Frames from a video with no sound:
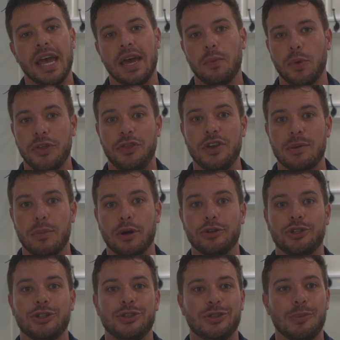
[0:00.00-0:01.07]
and with the
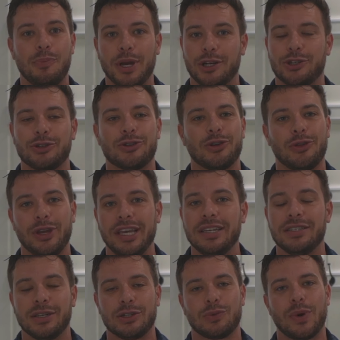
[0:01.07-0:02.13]
emotions, the pictures are the
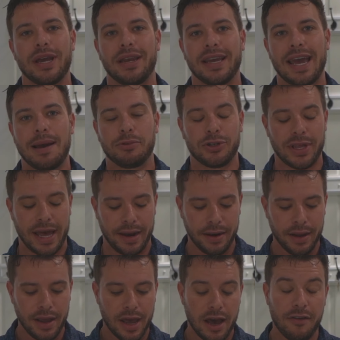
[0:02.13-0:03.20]
easiest way to capture that.